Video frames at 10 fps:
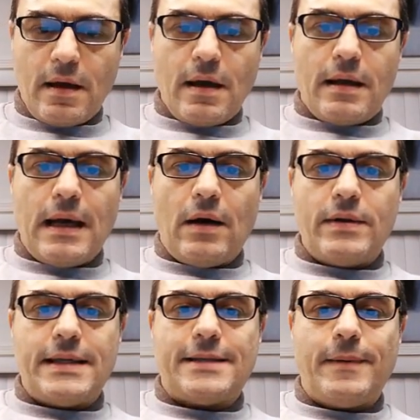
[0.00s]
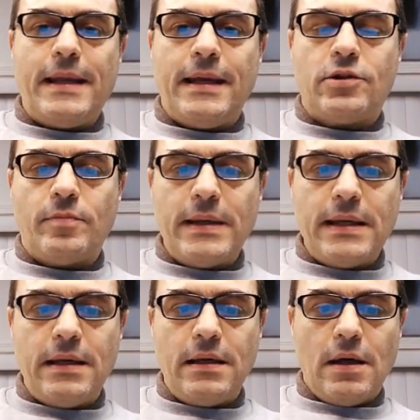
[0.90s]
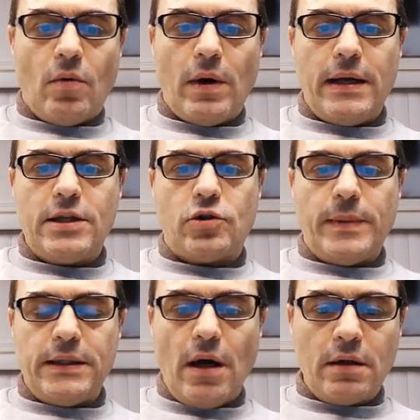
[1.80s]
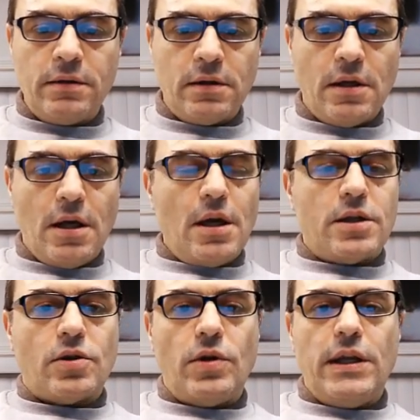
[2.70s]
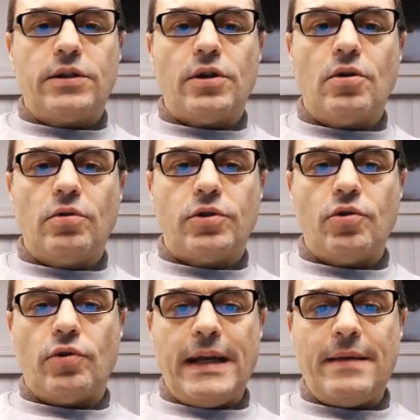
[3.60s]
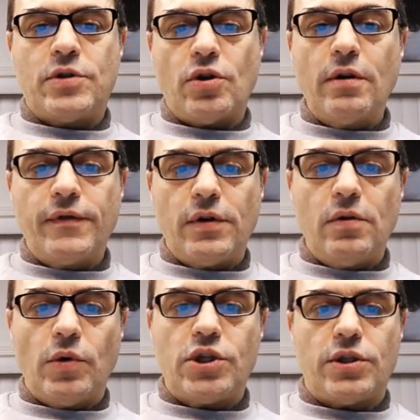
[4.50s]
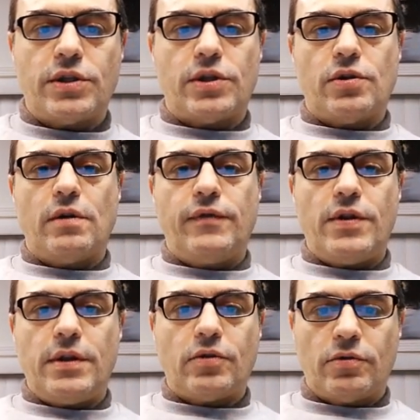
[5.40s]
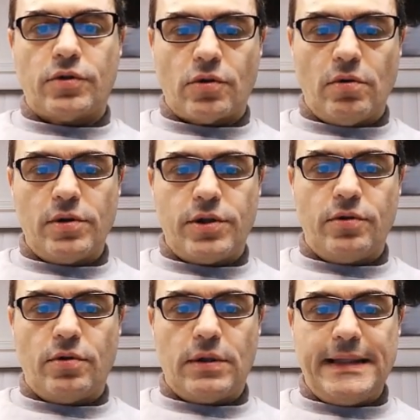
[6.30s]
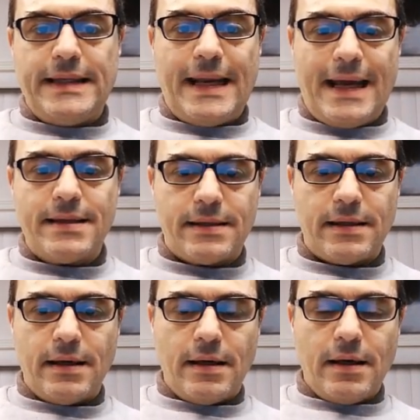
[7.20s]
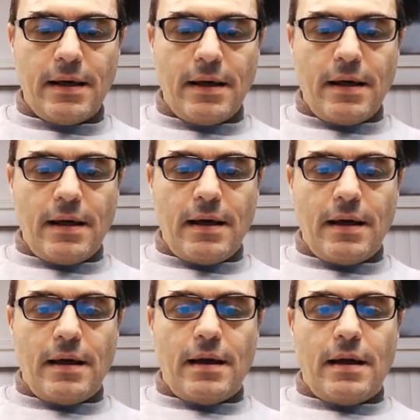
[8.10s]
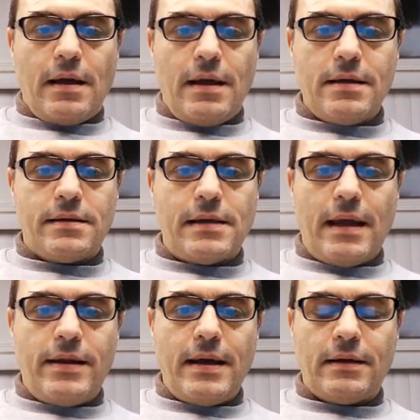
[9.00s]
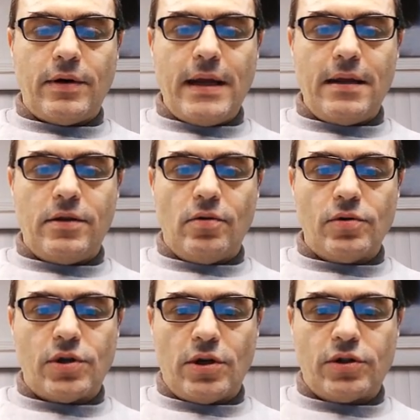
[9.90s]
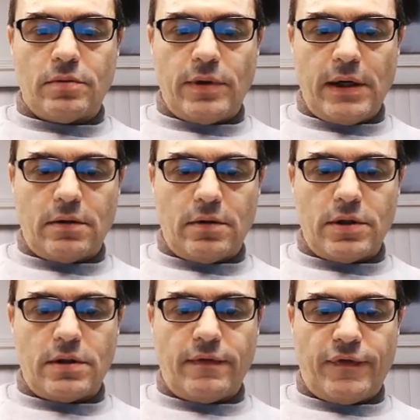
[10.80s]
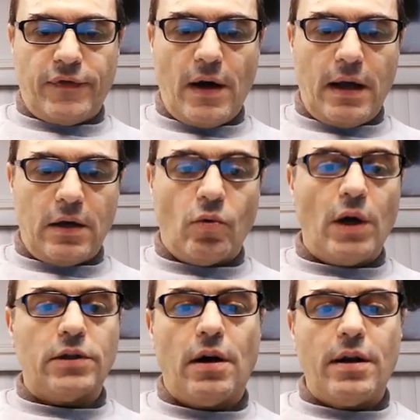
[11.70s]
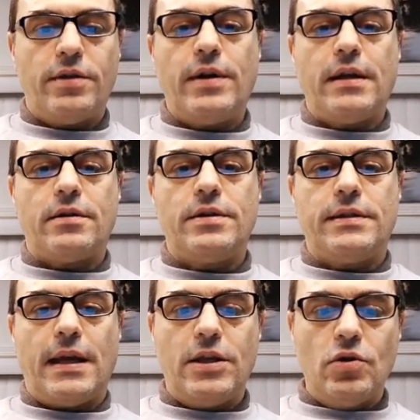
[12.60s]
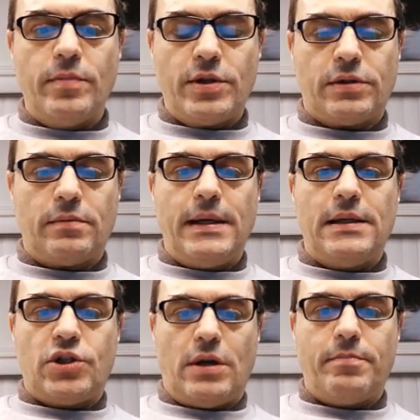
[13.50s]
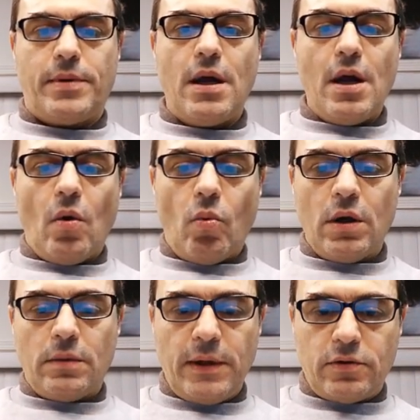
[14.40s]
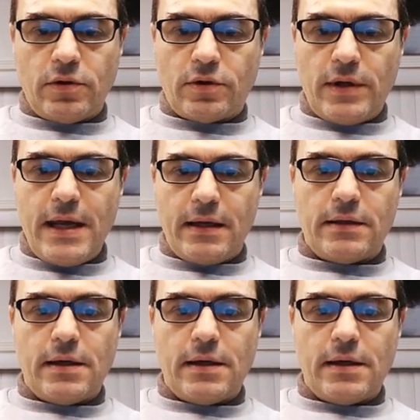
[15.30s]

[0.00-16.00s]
Now it's explaining to me what needs to be done. So you need to go to your name server, which is the server that controls your DNS. Yes, and then create those custom records. Fine. What are the records that you, Mr. Mailchimp, want me to create?